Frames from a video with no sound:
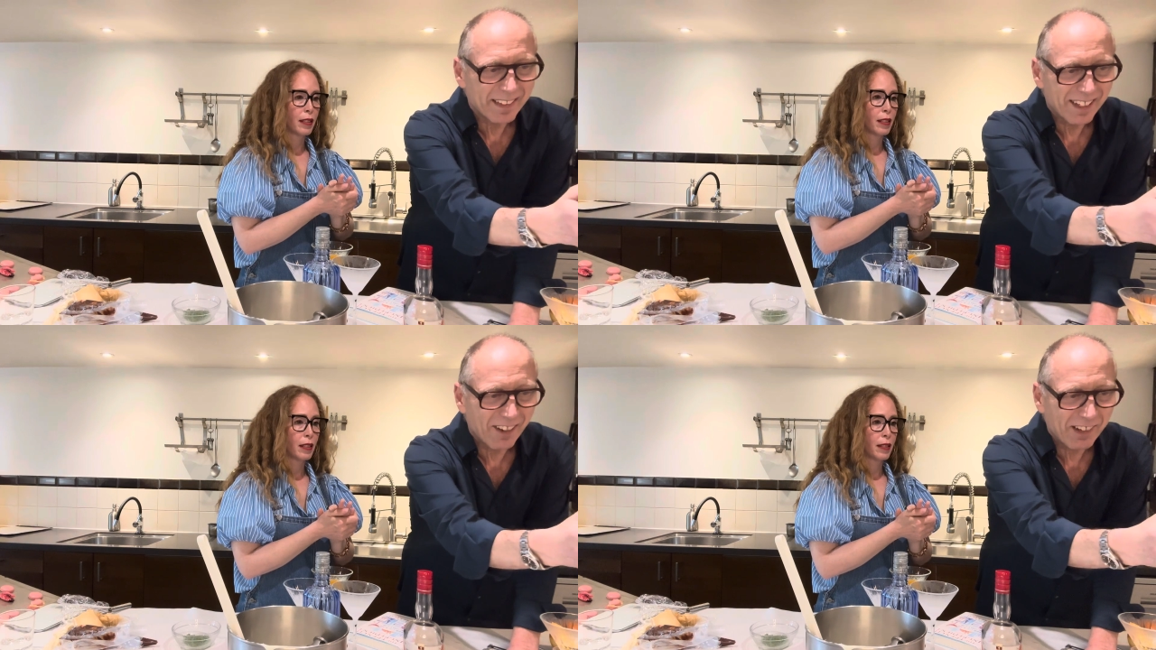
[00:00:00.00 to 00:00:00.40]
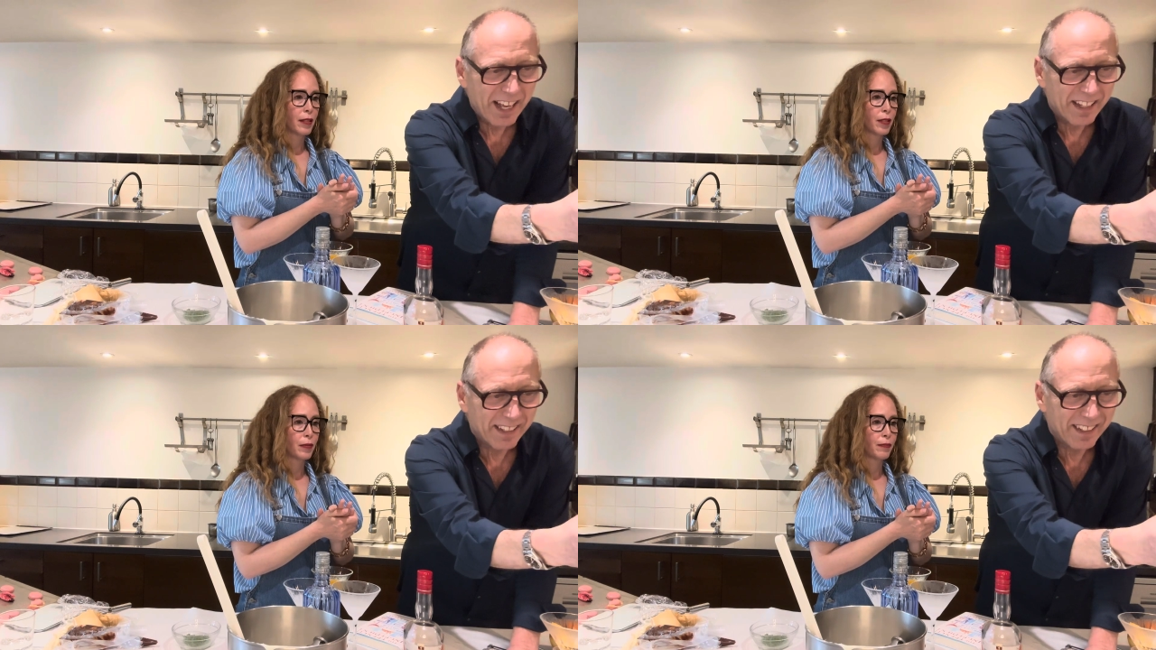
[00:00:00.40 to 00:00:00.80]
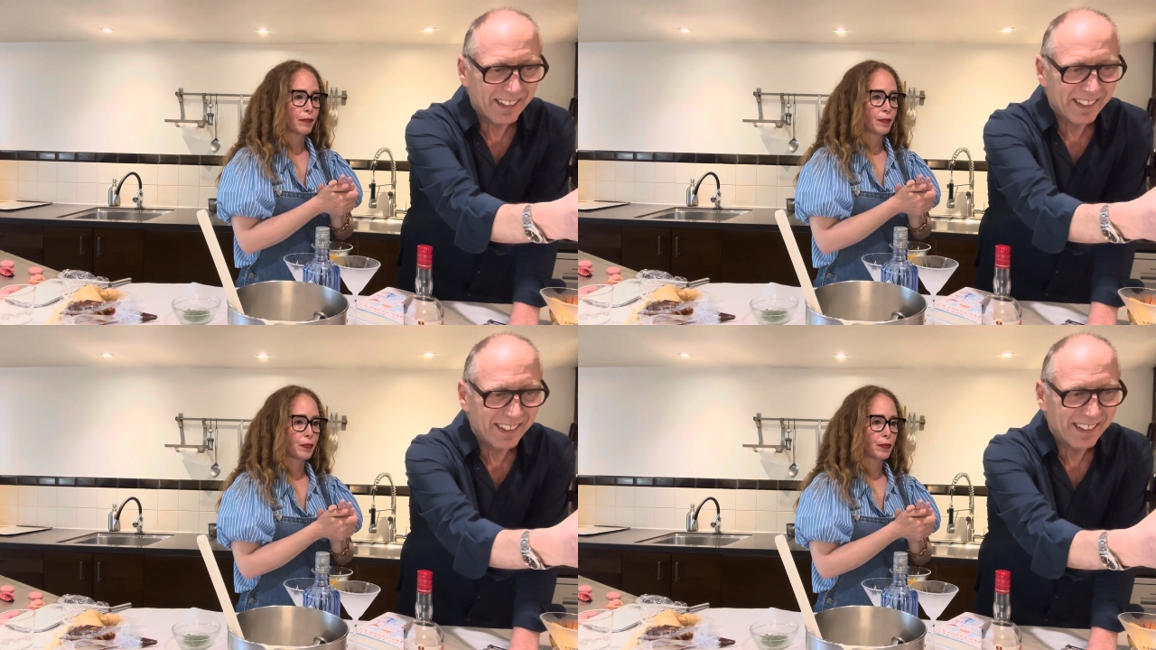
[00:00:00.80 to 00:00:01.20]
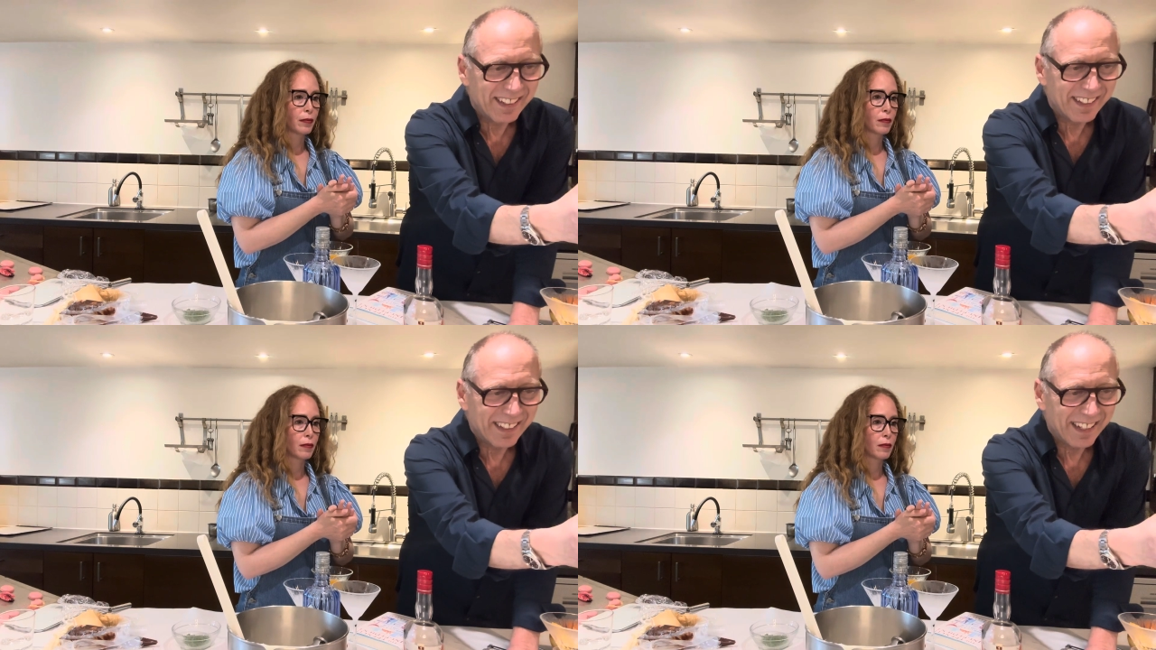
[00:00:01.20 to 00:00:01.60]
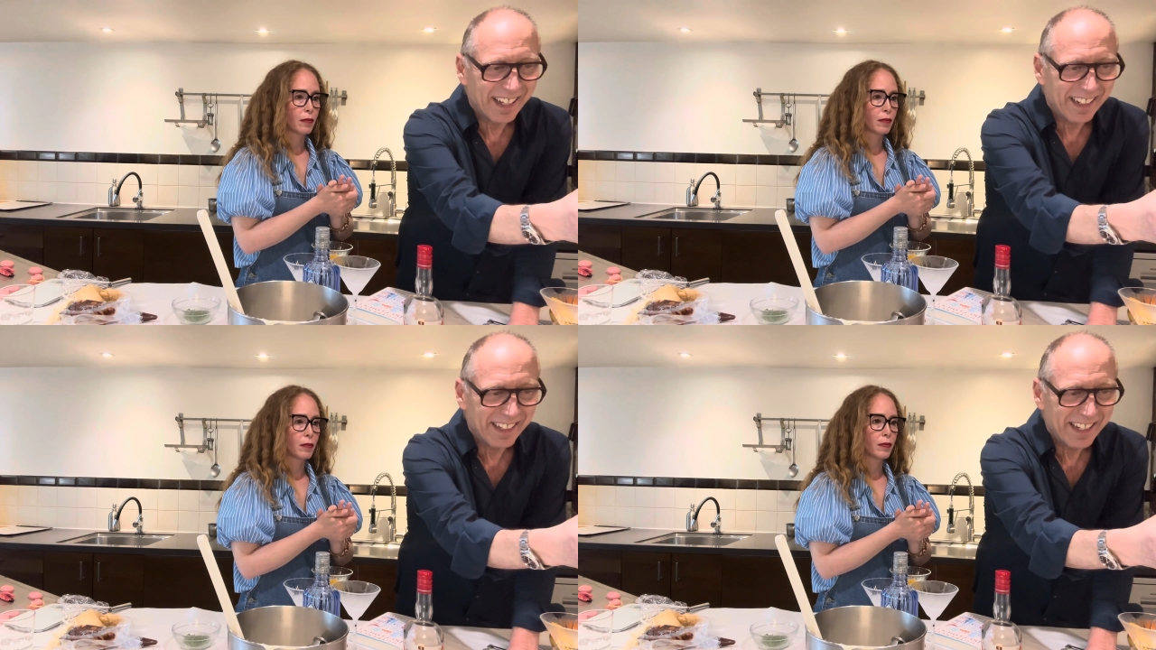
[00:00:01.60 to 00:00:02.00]
Speaker 1: Okay.
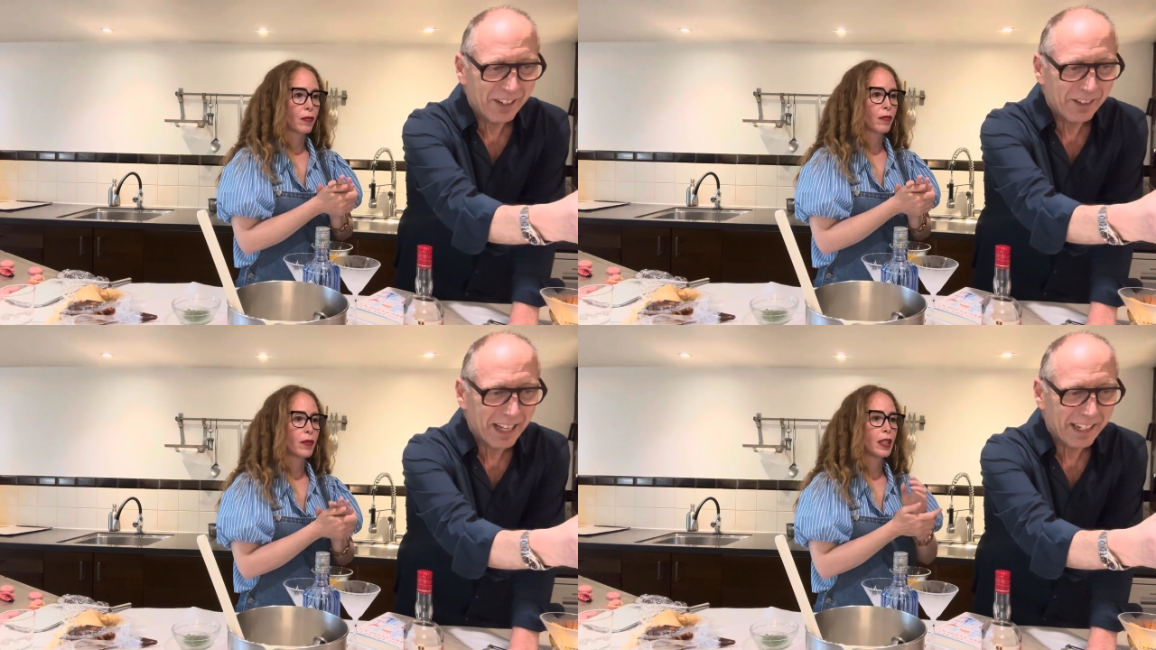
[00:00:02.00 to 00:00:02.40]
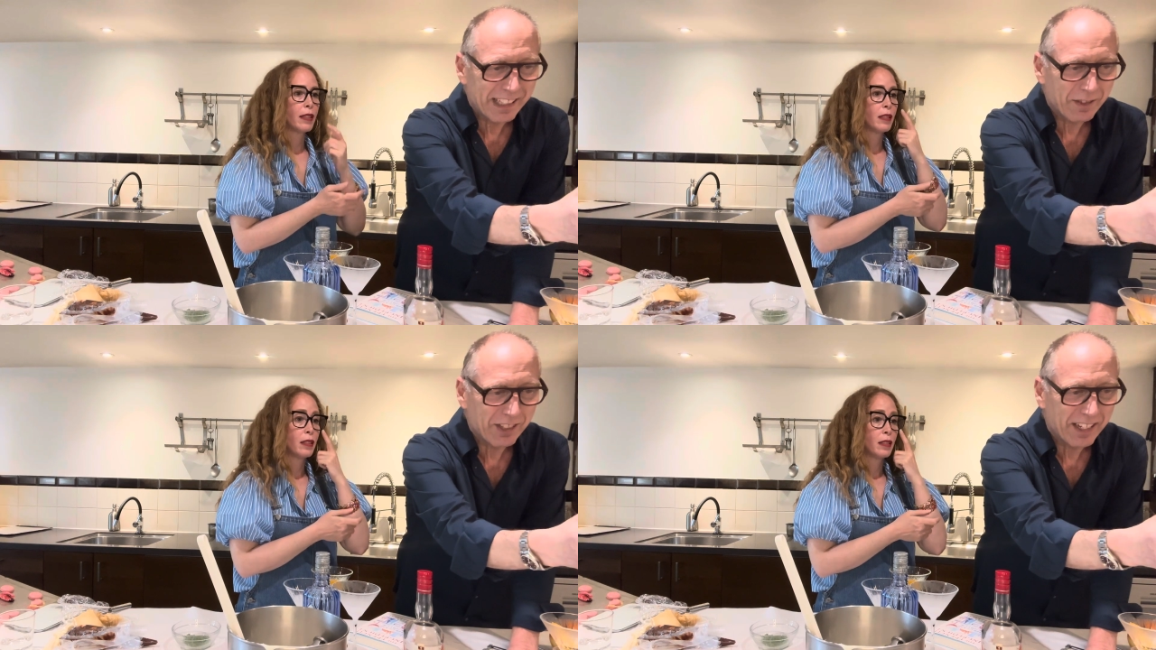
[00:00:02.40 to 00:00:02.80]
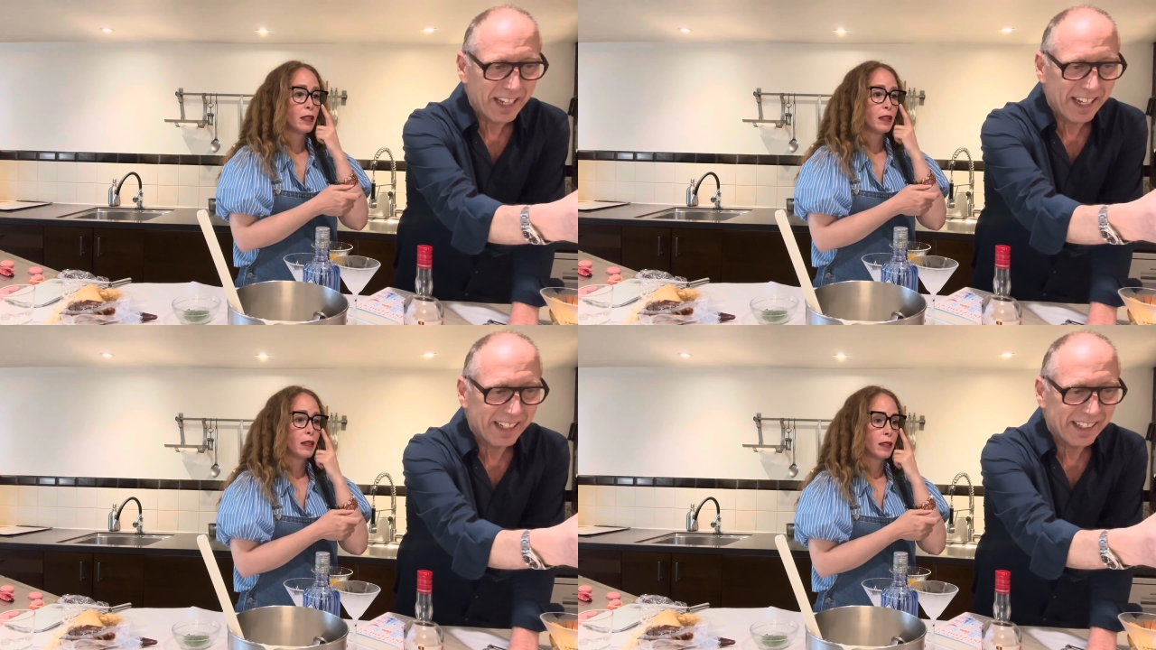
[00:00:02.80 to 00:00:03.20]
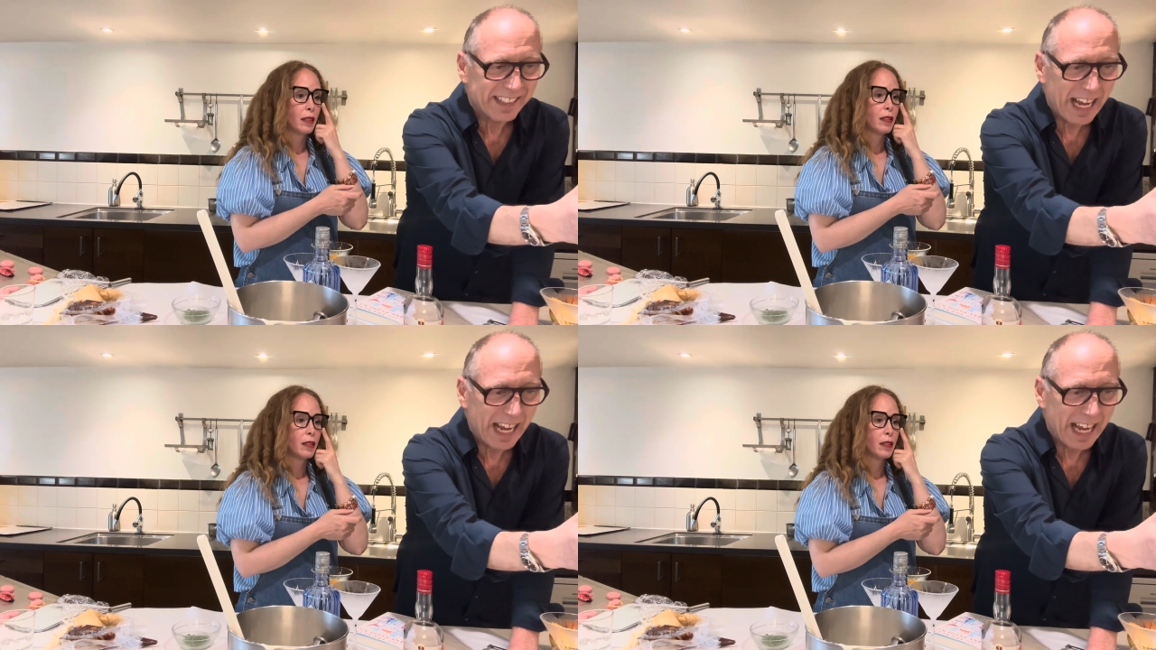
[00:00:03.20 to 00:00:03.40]
I didn't hear that because I was looking at things.